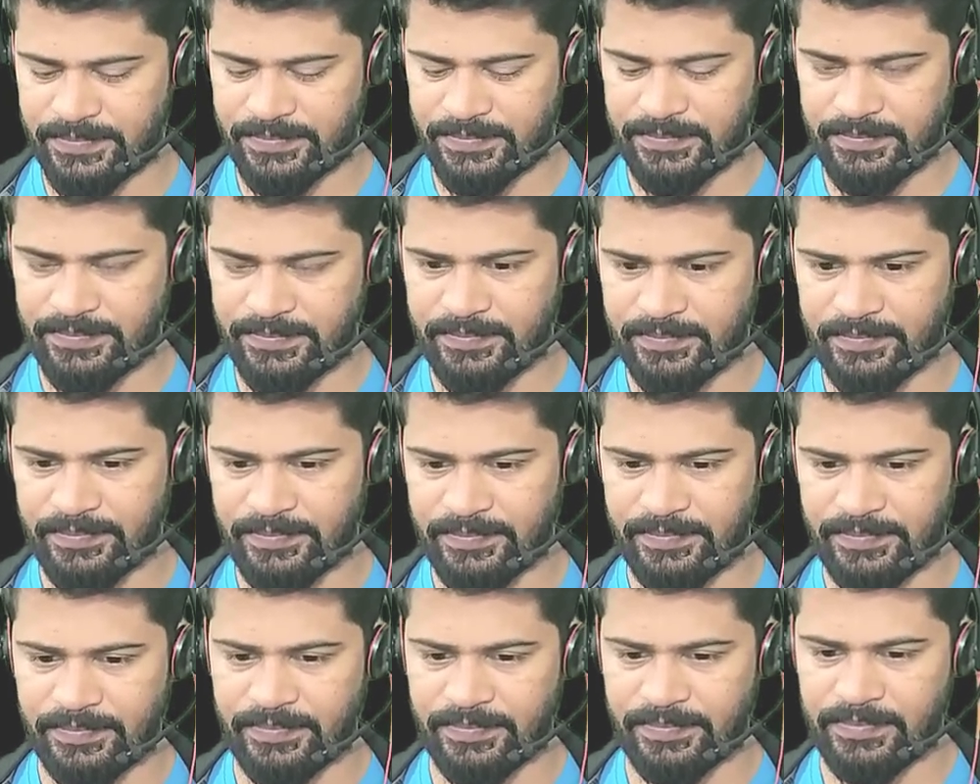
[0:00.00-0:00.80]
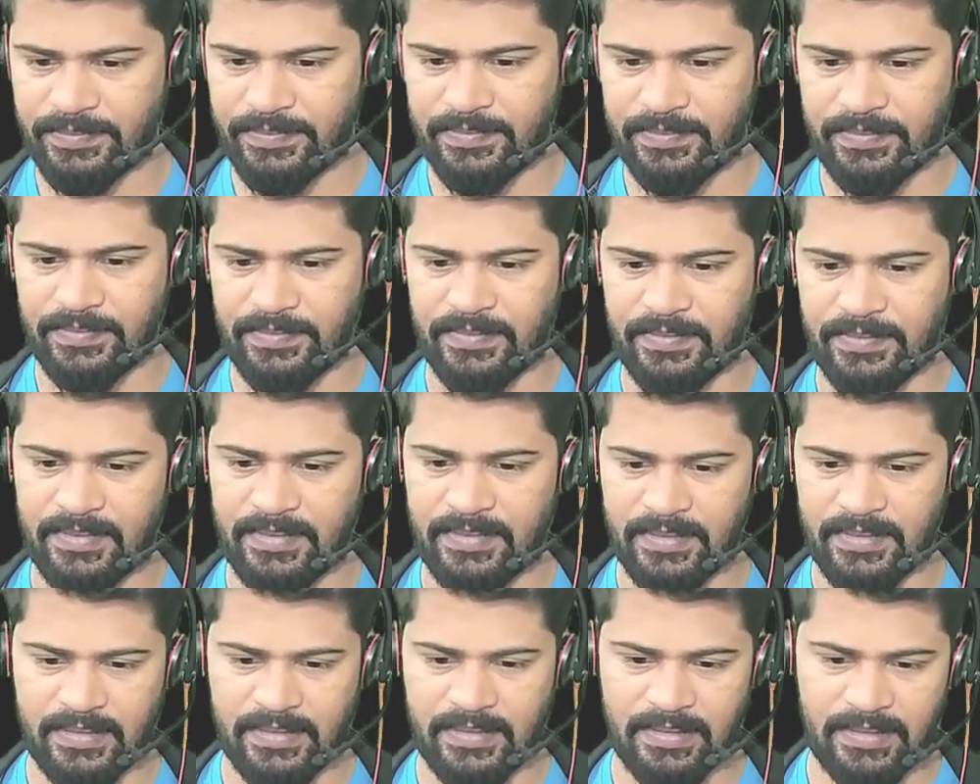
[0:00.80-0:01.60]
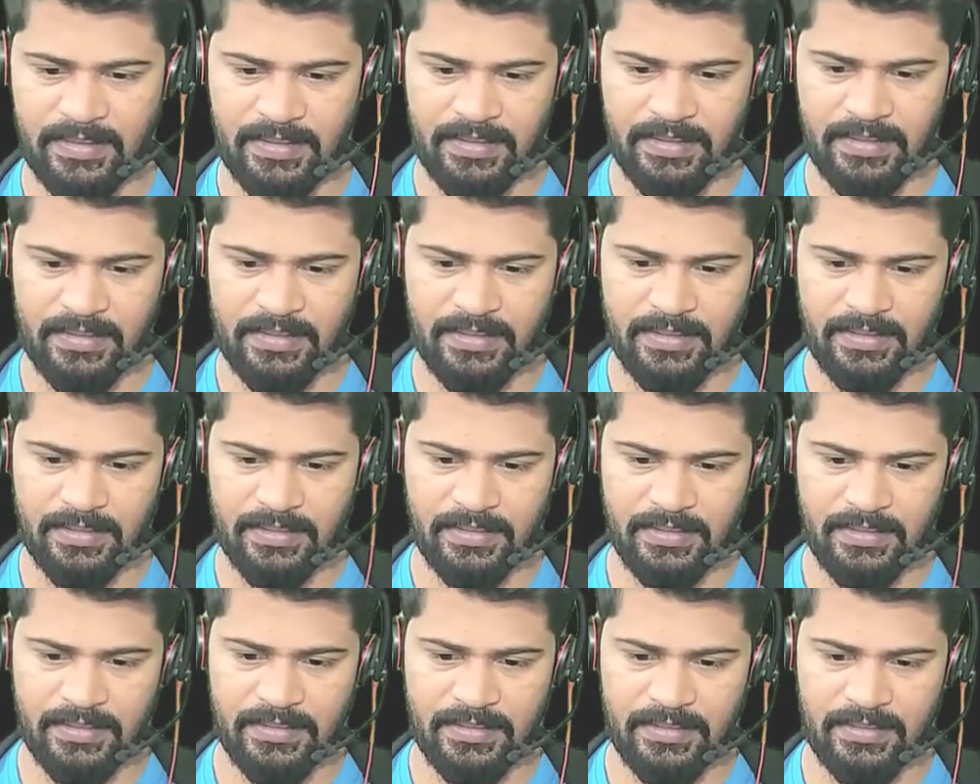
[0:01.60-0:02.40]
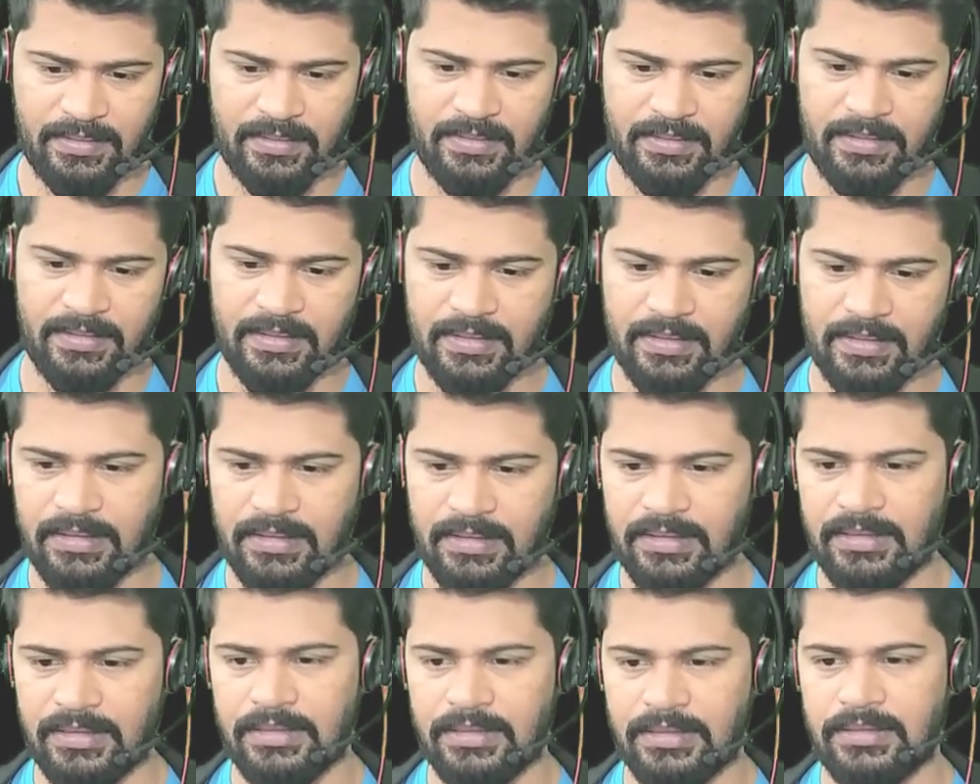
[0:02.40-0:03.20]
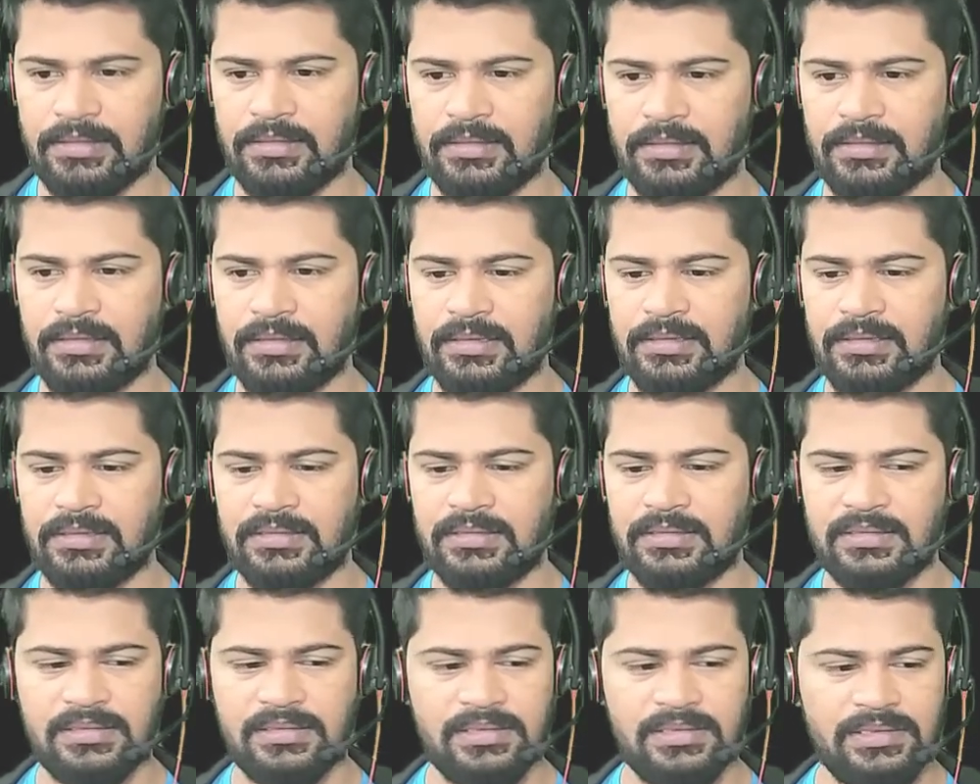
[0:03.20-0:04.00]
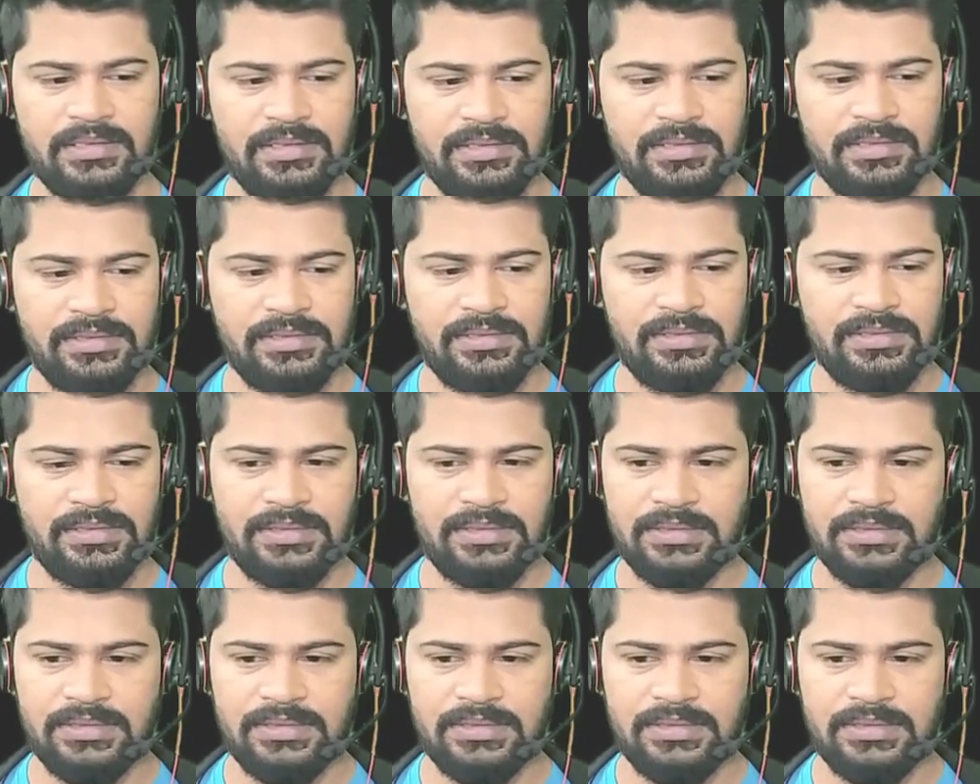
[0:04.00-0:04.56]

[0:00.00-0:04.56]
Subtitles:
[no speech]